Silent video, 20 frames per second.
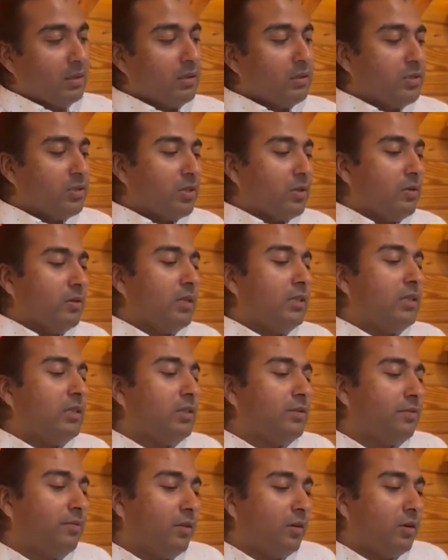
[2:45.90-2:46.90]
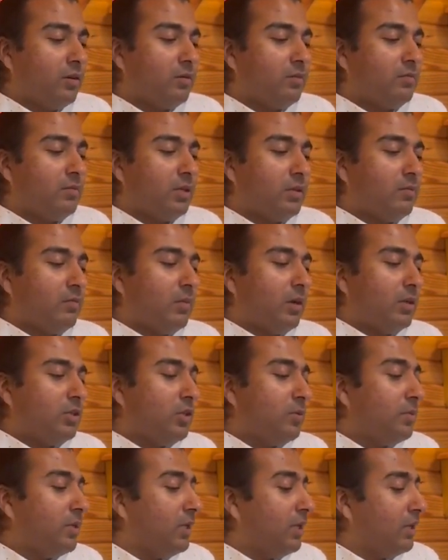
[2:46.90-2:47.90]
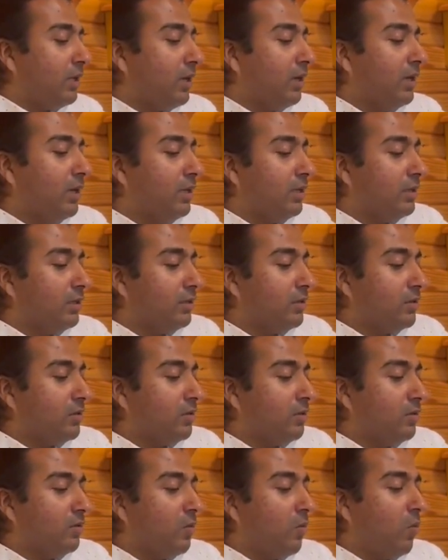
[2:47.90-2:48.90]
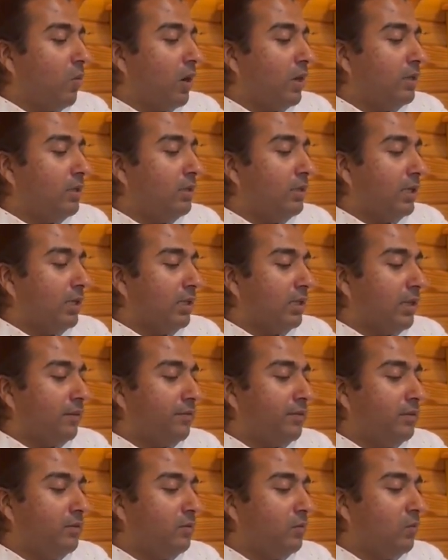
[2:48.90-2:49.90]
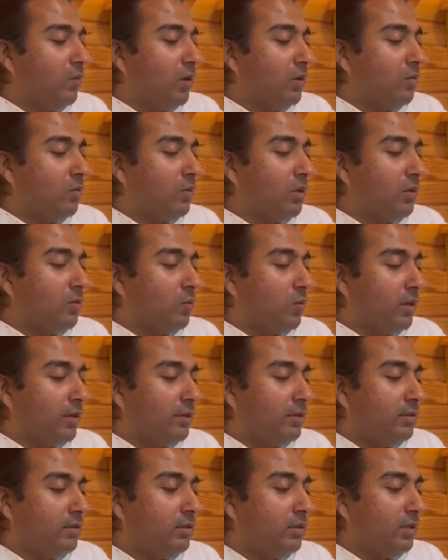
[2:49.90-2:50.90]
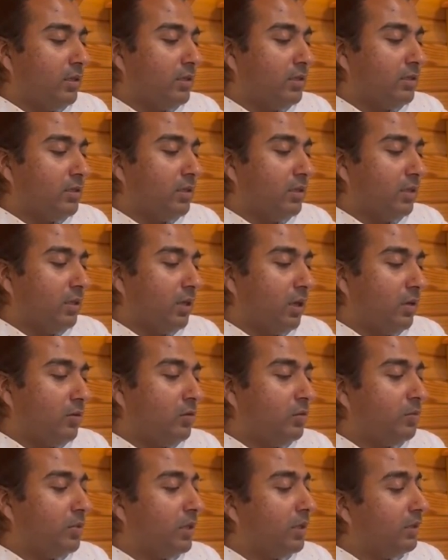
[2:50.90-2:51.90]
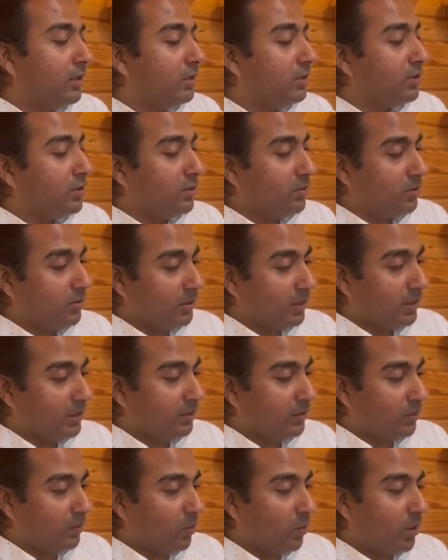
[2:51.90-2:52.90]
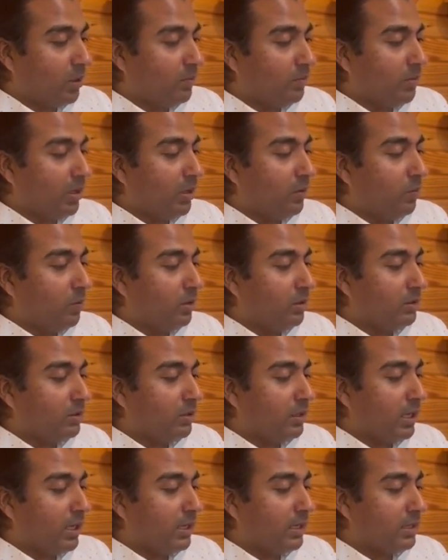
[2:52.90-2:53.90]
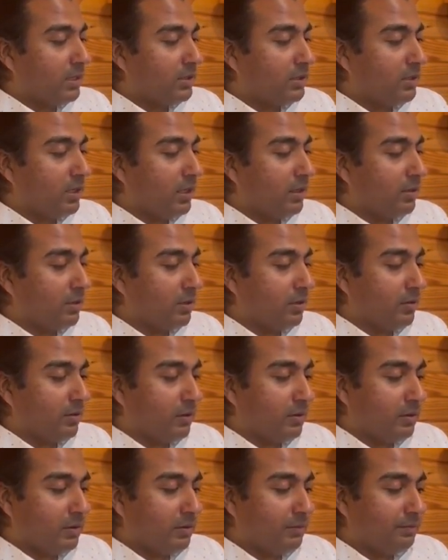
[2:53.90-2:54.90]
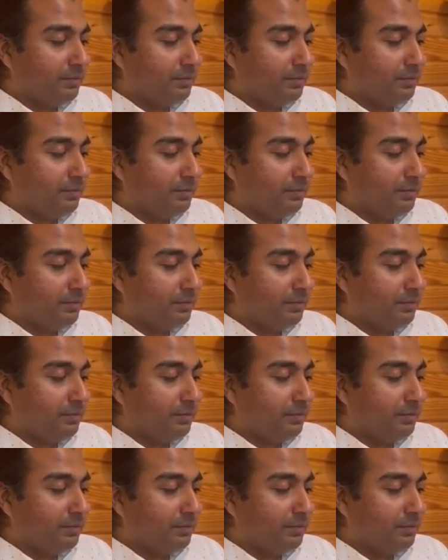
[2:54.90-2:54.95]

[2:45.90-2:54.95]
So this is from Majjhima Nikaya 111. It's the Anupada Sutta, one by one as they occurred.